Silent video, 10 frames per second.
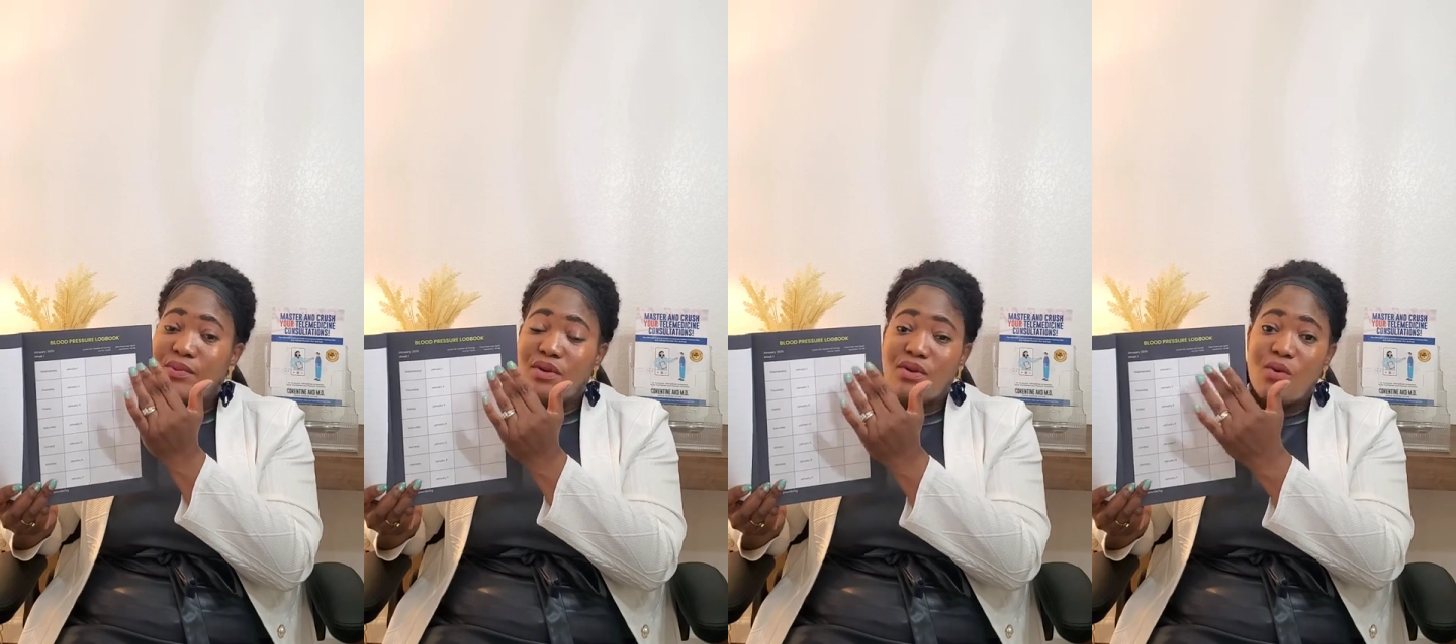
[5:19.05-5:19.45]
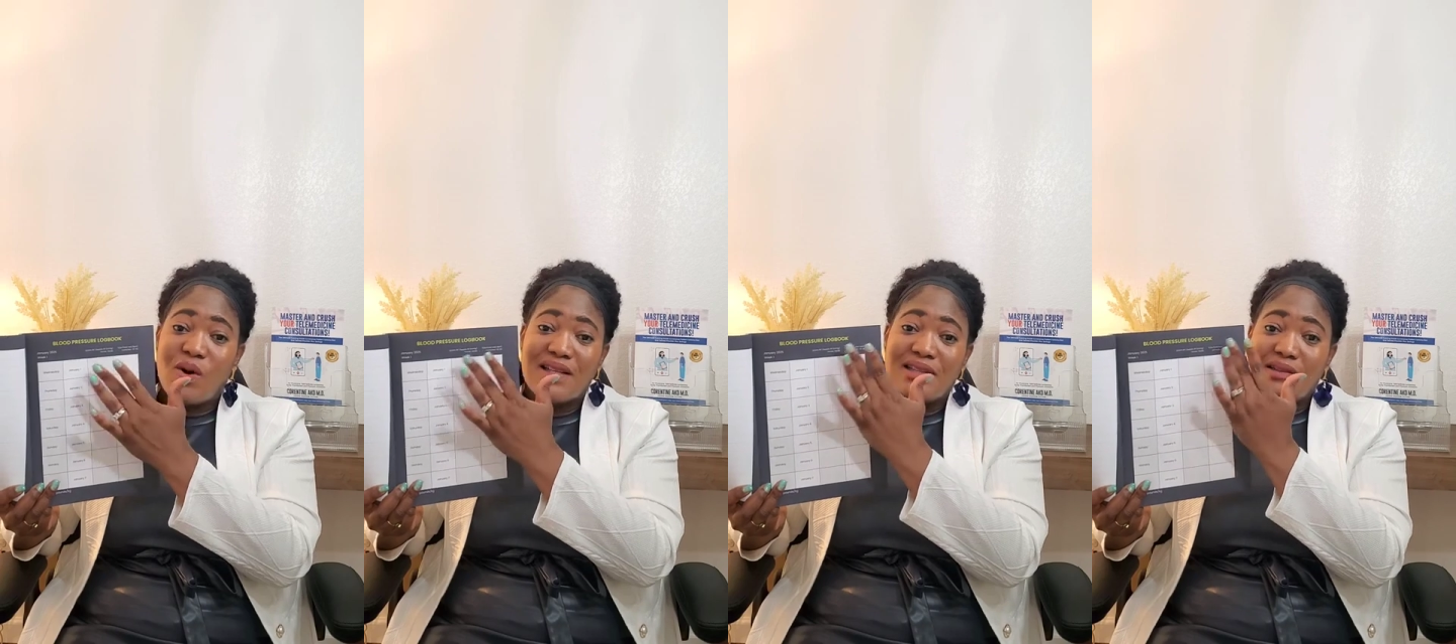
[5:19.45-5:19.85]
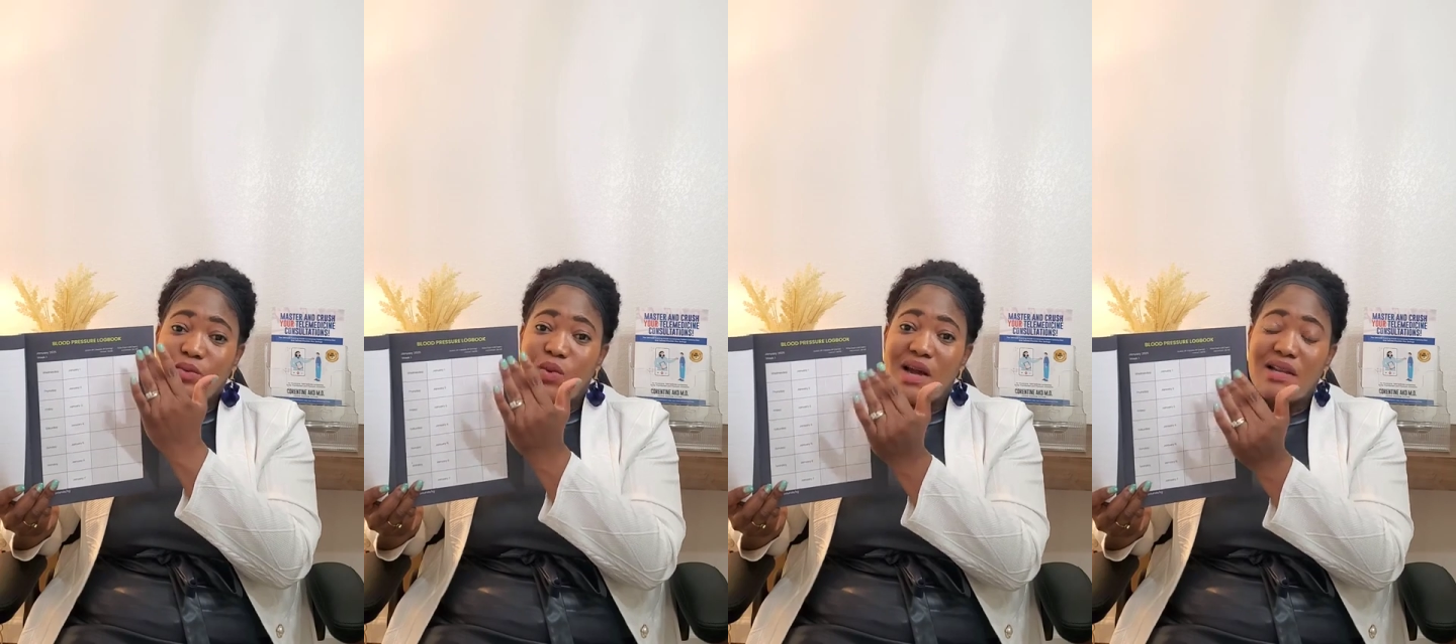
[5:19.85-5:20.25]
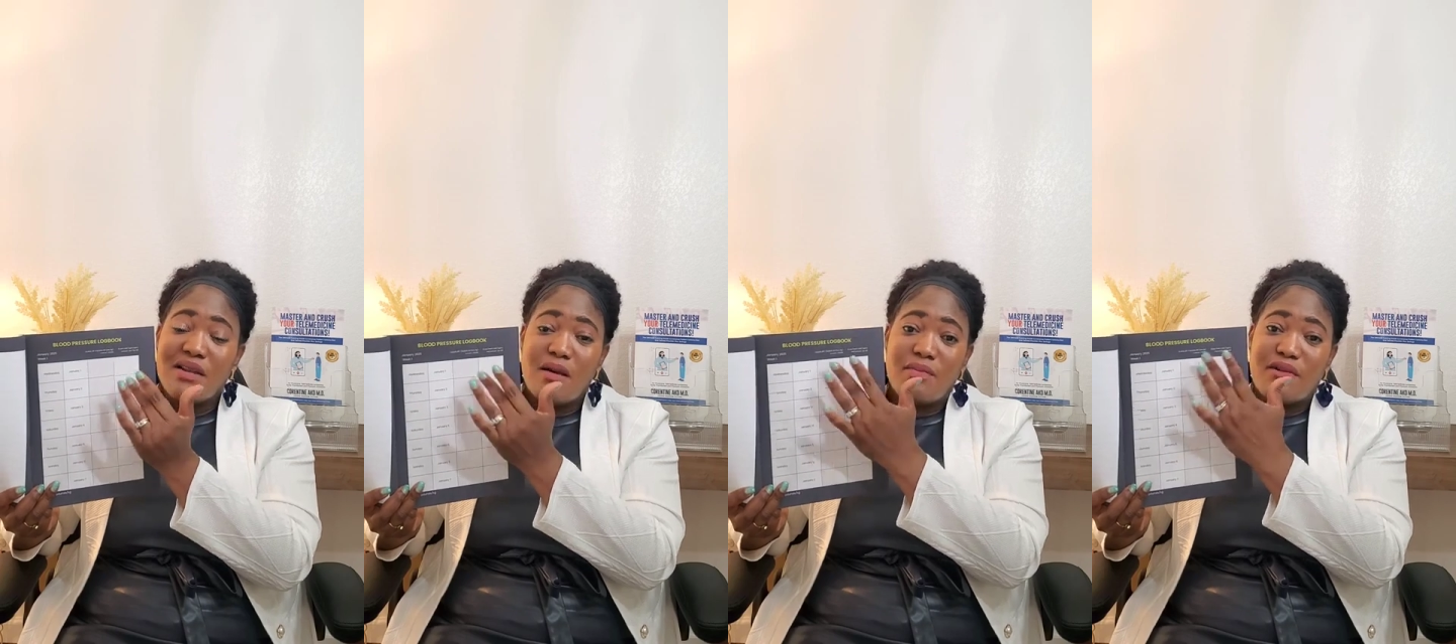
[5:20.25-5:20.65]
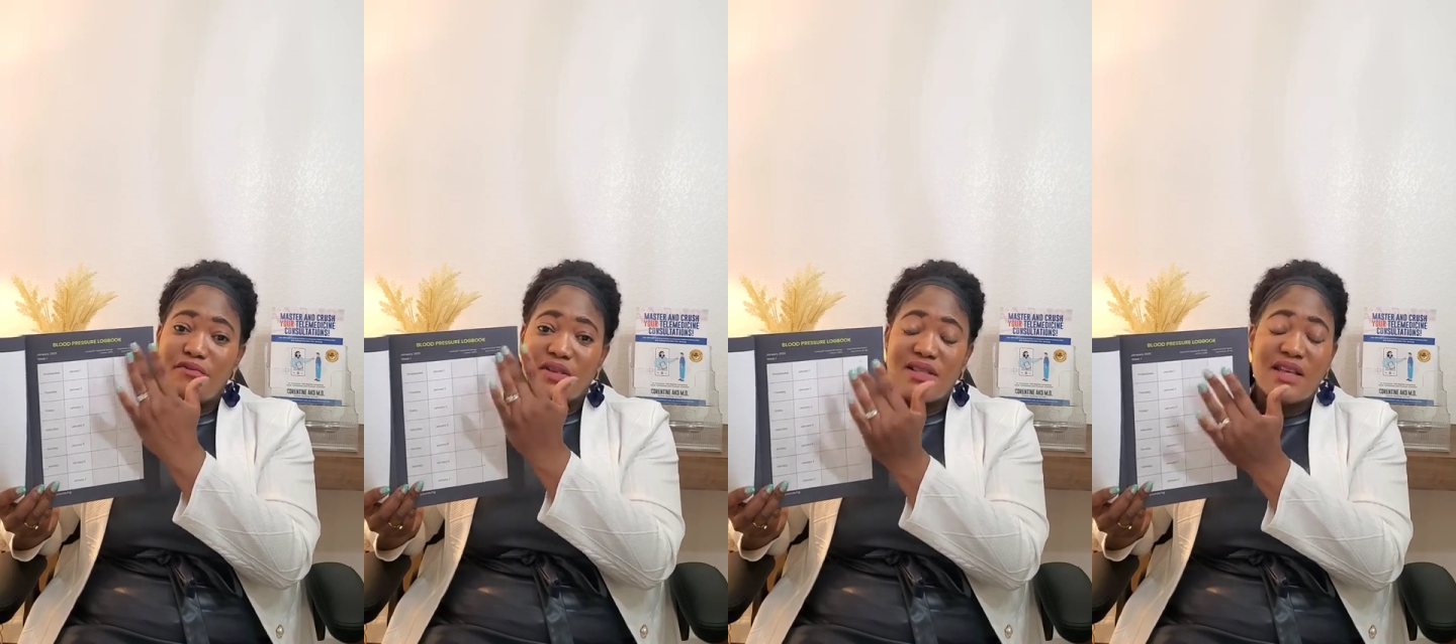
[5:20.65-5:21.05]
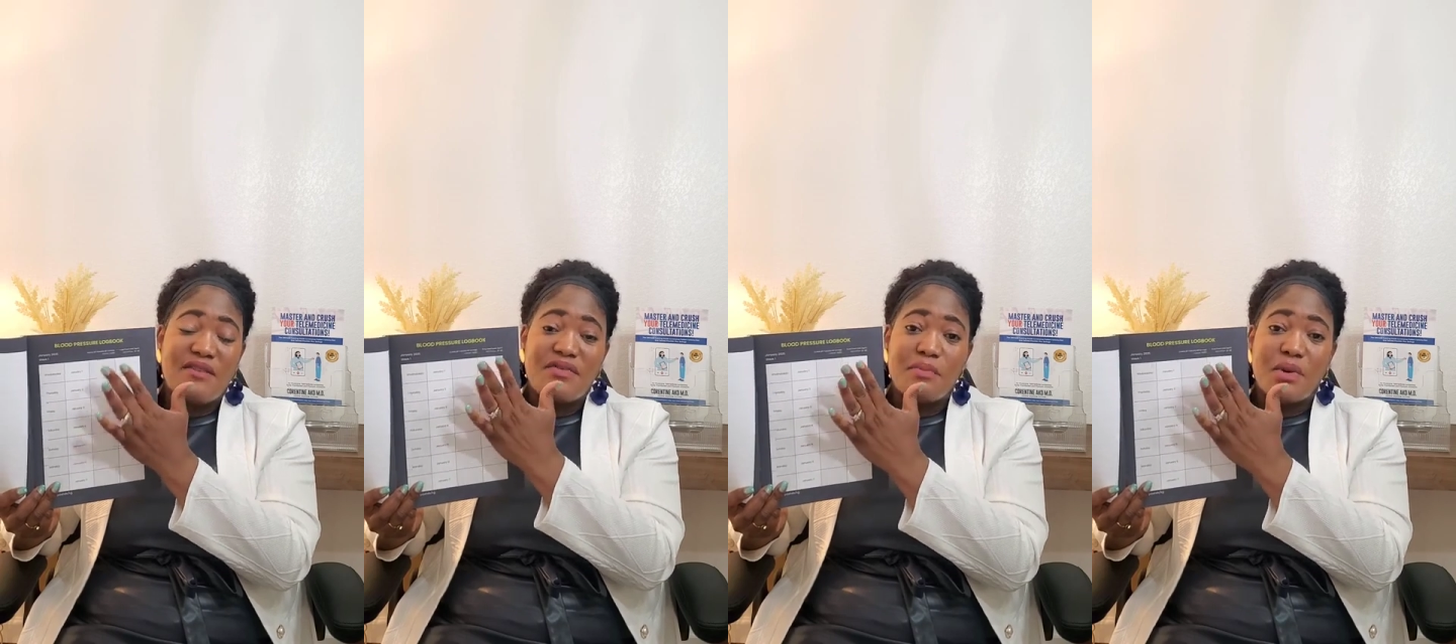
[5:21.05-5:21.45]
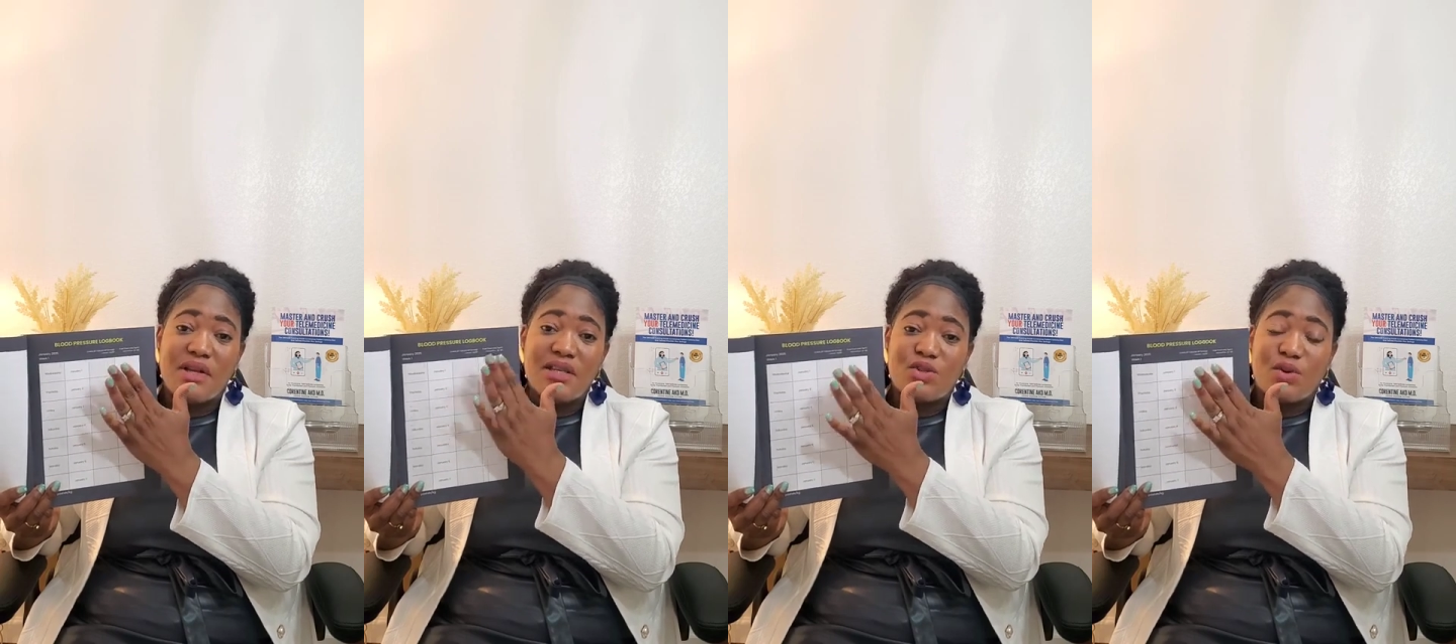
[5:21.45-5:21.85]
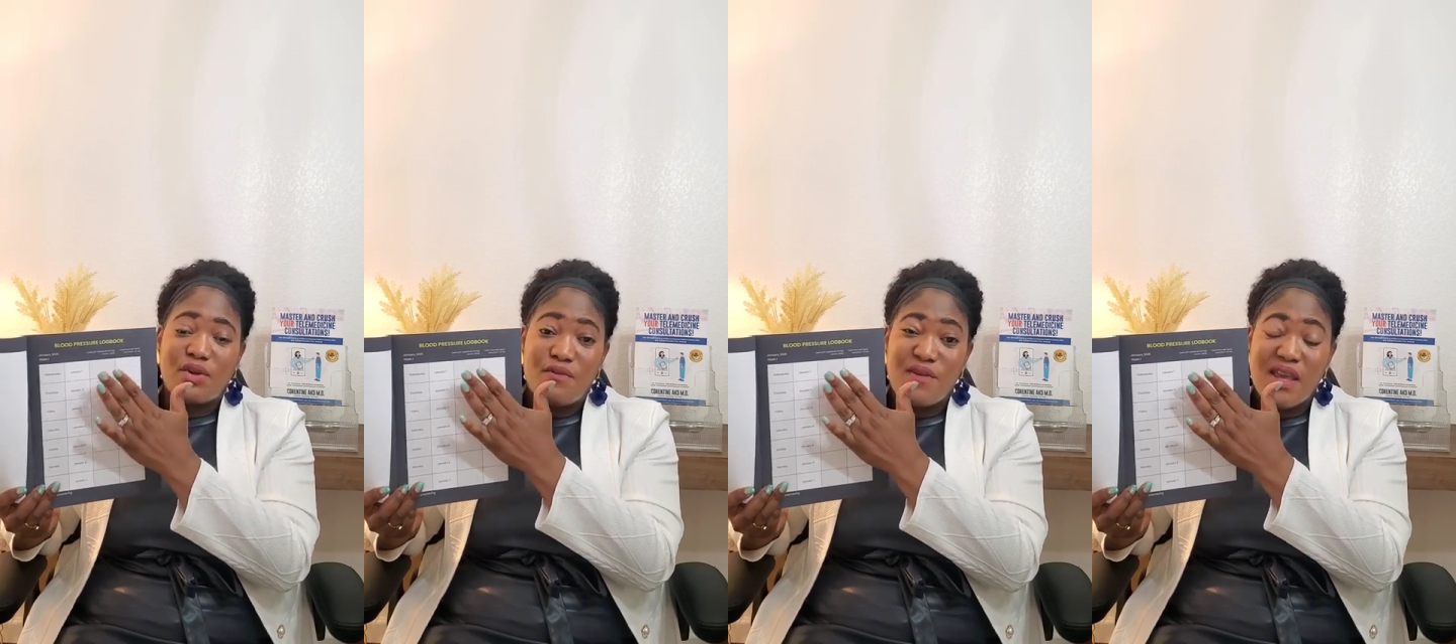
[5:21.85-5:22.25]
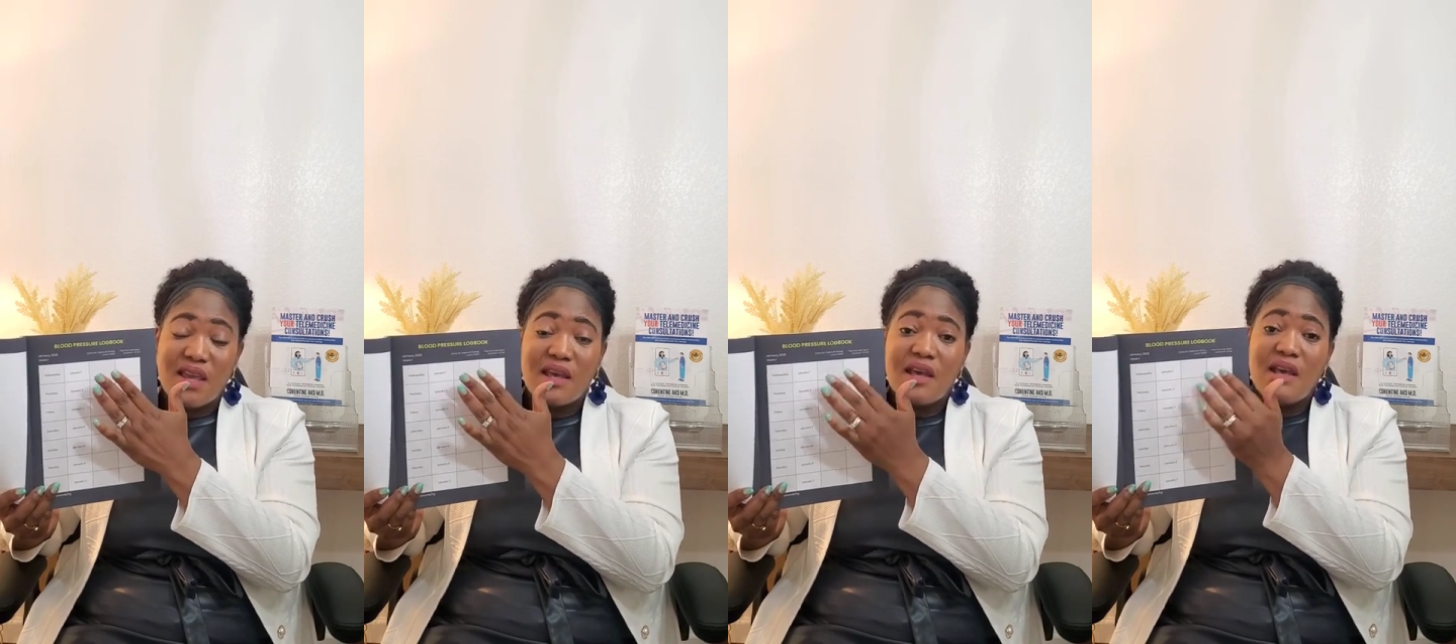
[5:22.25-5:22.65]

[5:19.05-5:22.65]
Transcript: one number fits everybody sort of thing.